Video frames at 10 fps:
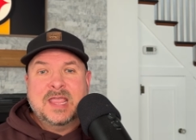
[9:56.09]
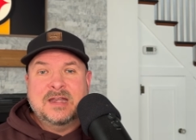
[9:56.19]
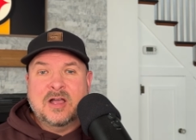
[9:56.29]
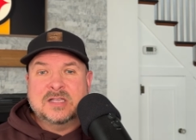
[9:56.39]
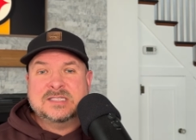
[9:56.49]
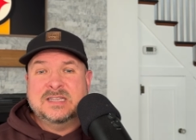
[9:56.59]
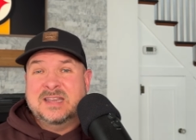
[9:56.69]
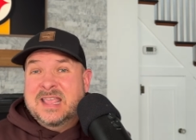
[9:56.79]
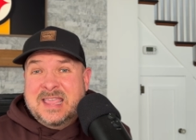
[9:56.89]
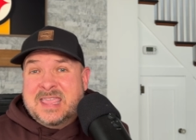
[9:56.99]
In
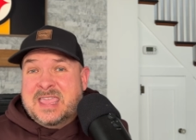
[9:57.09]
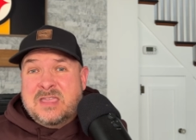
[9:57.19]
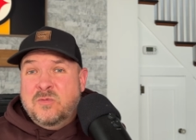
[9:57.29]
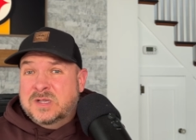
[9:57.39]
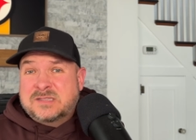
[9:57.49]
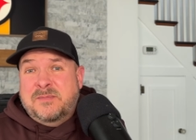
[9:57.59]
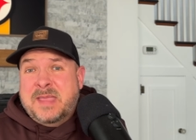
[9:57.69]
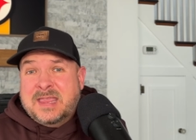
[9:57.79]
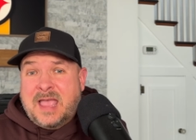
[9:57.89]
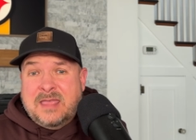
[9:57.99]
Austin, he was the
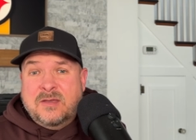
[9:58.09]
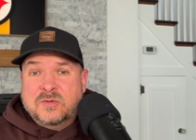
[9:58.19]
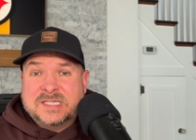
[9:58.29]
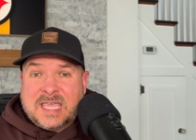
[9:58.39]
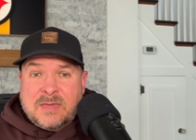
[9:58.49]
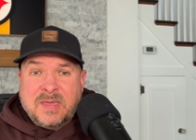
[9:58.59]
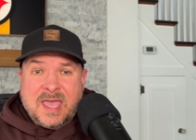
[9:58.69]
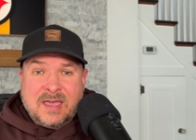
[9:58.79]
main guy that was scheming